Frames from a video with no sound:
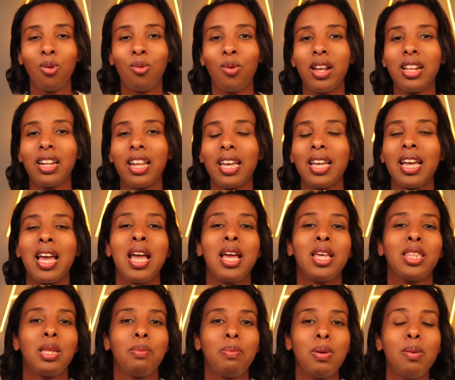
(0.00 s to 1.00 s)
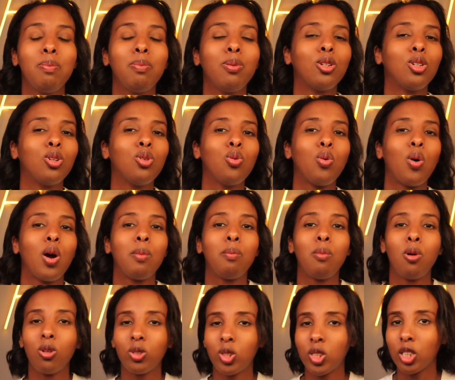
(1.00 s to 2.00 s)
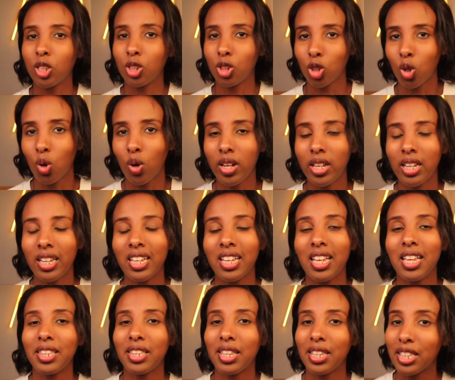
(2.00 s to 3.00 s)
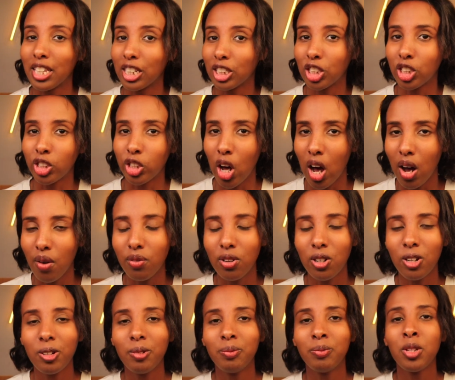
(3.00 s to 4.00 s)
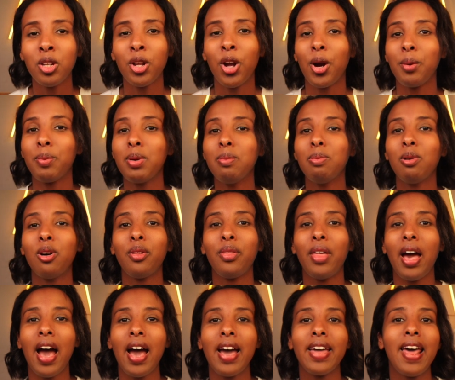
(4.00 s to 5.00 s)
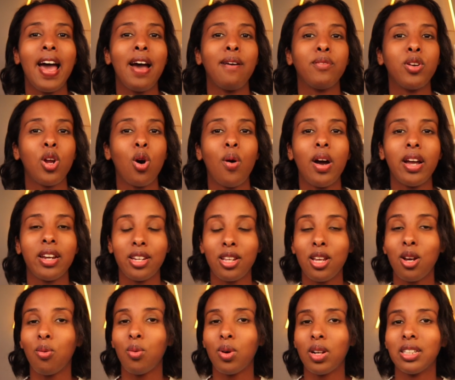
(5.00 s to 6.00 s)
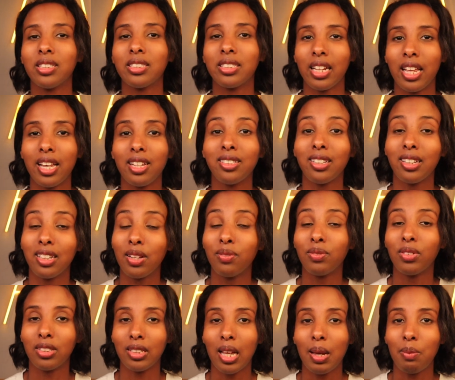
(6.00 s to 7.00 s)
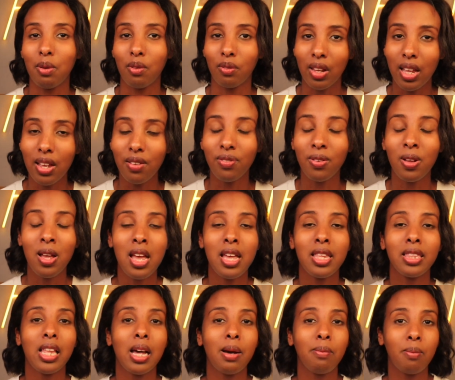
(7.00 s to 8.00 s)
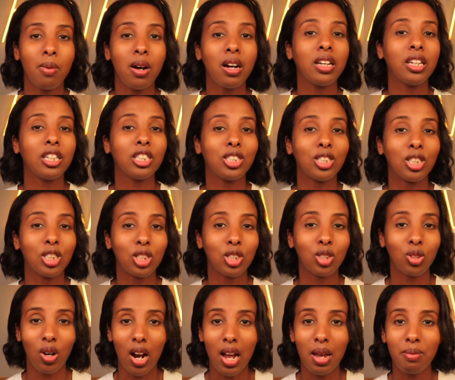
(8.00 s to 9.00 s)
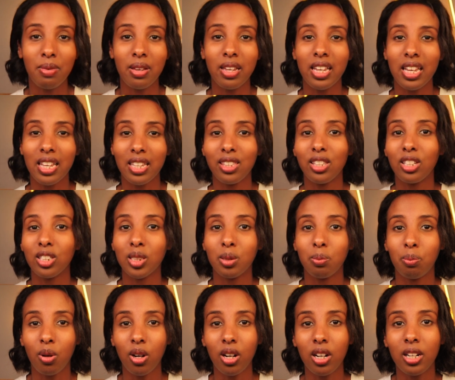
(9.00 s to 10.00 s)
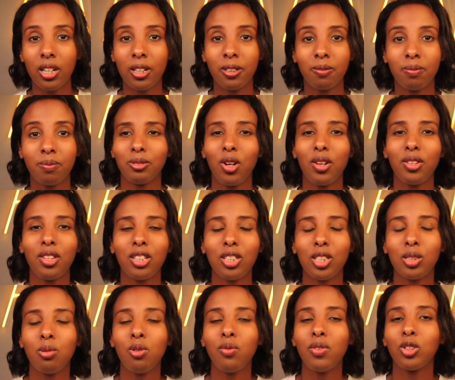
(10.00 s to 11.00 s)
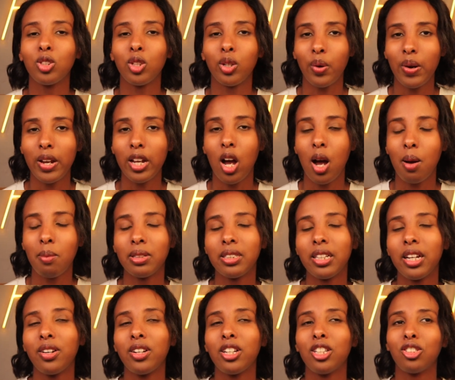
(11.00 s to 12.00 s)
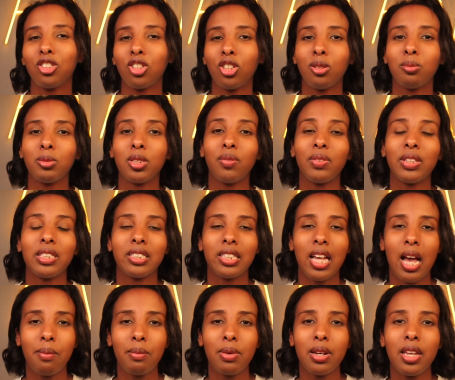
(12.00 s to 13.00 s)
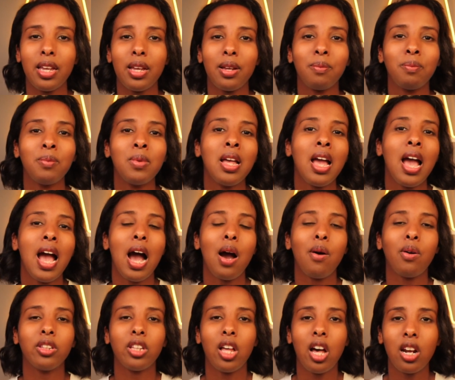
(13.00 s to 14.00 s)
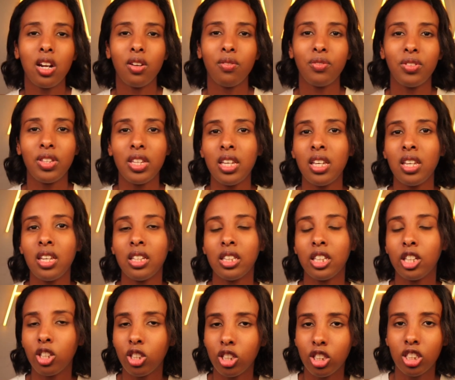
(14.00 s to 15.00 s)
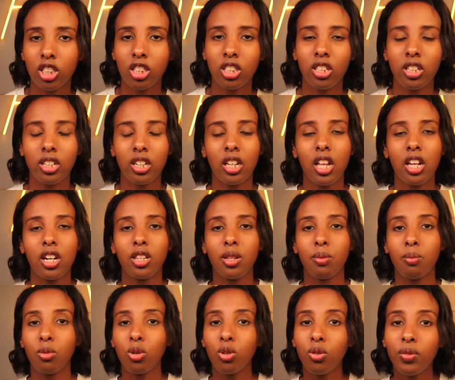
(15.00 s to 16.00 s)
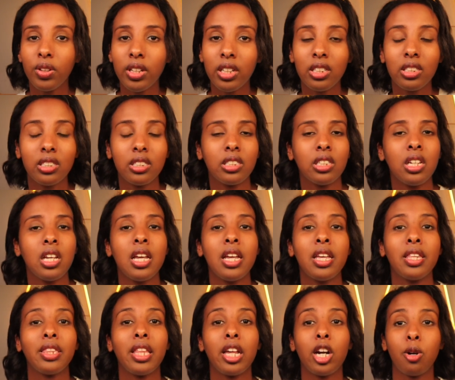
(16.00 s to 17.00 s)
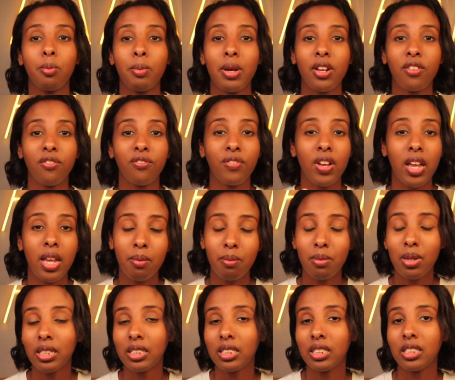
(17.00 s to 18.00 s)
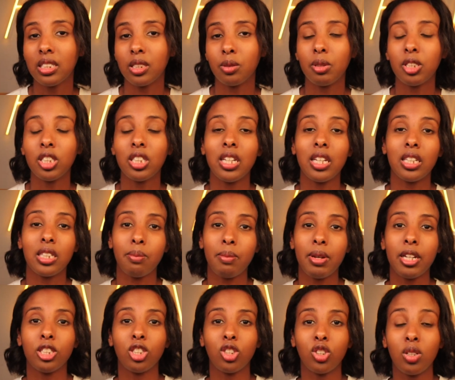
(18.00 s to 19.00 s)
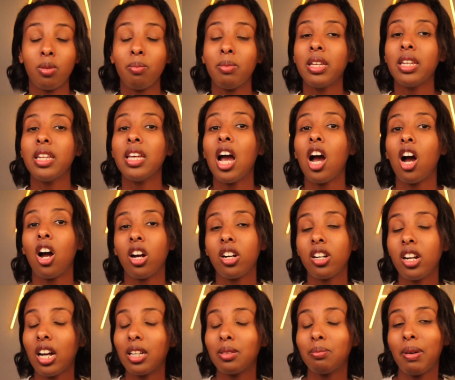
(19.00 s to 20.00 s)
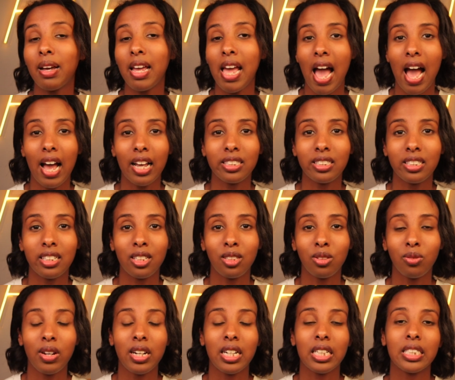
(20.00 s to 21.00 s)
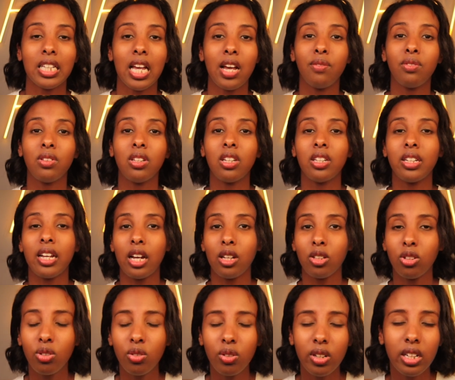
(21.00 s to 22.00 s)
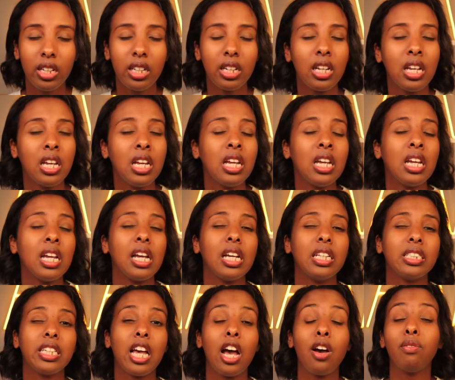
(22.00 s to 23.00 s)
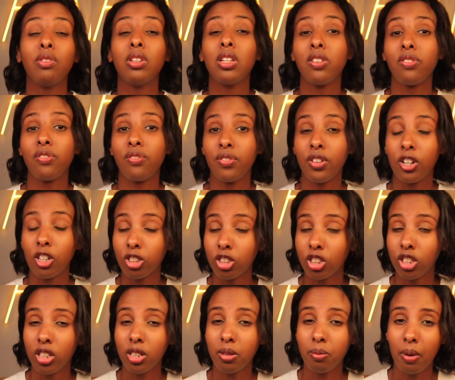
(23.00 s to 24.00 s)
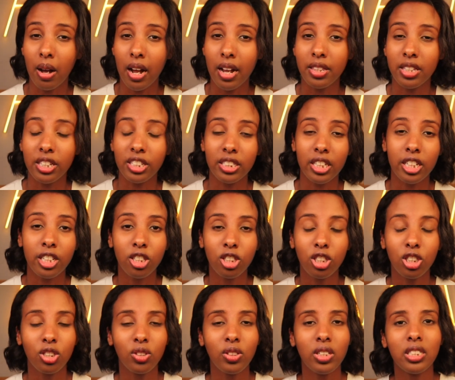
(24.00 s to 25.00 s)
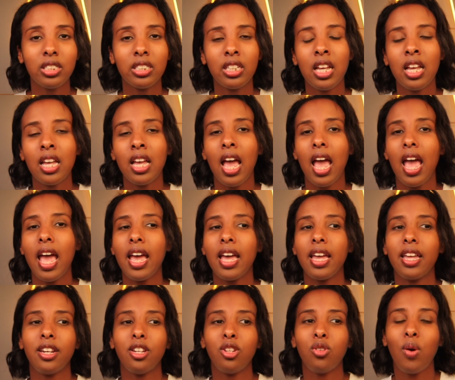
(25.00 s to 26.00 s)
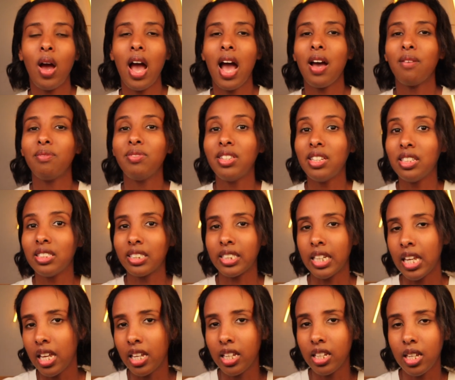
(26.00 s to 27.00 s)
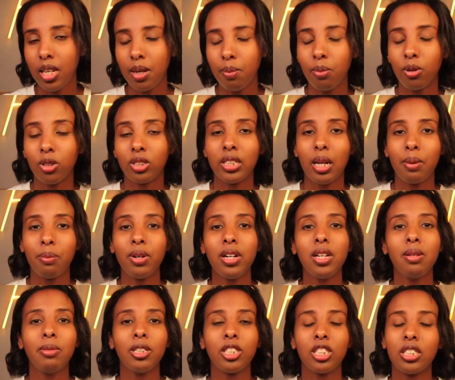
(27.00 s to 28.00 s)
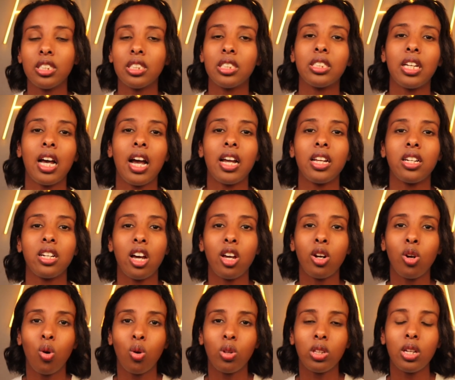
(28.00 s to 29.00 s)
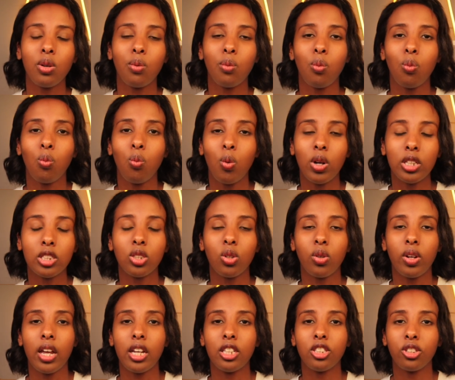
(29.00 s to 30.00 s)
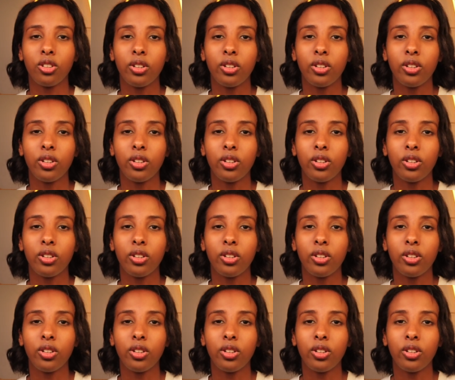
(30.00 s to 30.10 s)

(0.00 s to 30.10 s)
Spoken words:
right? Like, the people who are most enjoying this novel are people that have no idea what it's like to live the type of life that Monk is describing in this book. So I thought this movie was a great commentary in terms of examining how a lot of the literature and a lot of the movies that are made famous, especially in the mainstream media, are not by accident, right? It's heavily diluted, it's heavily filtered by these industries, and you have these gatekeepers that pretty much decide not only what's okay to